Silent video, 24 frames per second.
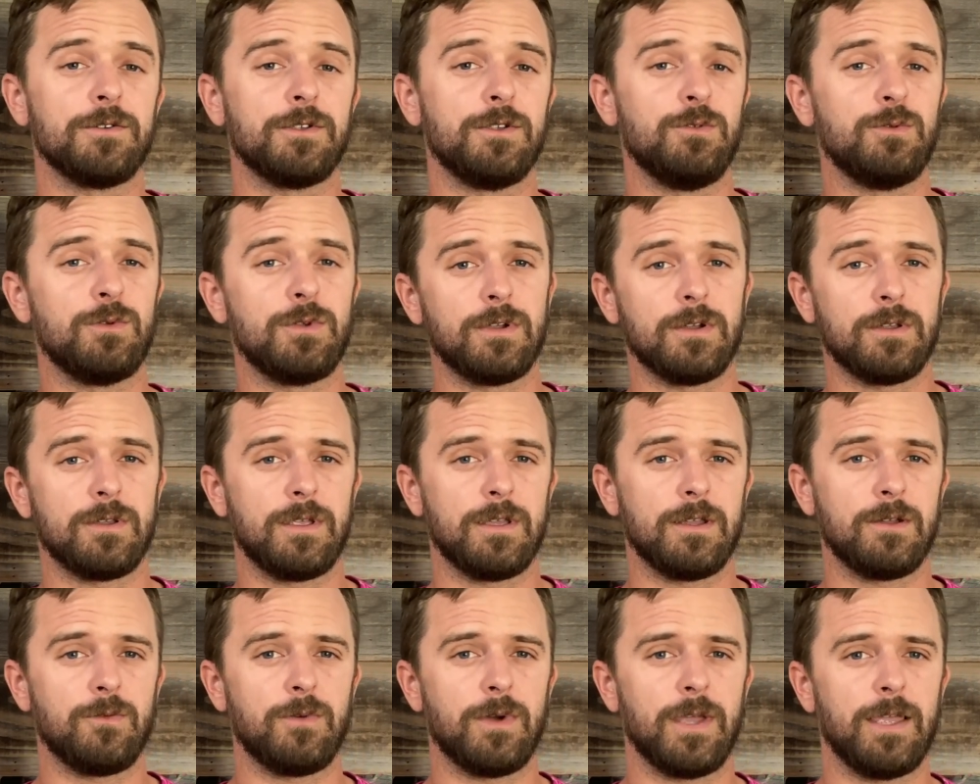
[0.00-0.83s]
you could
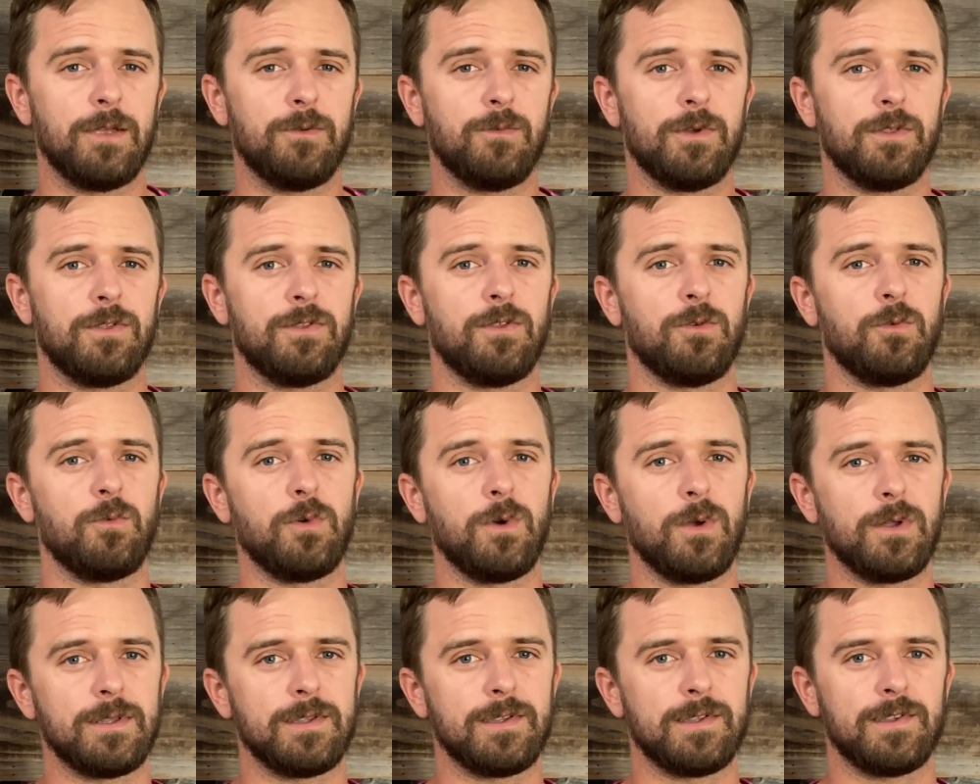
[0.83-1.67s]
get away with the
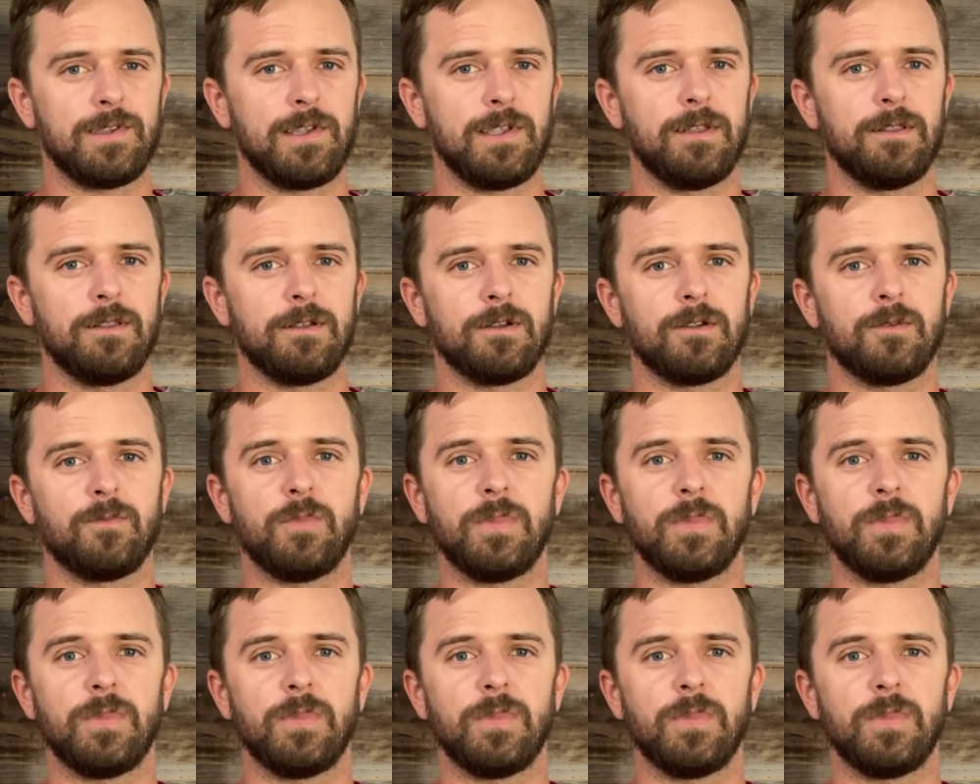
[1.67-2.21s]
wood sealer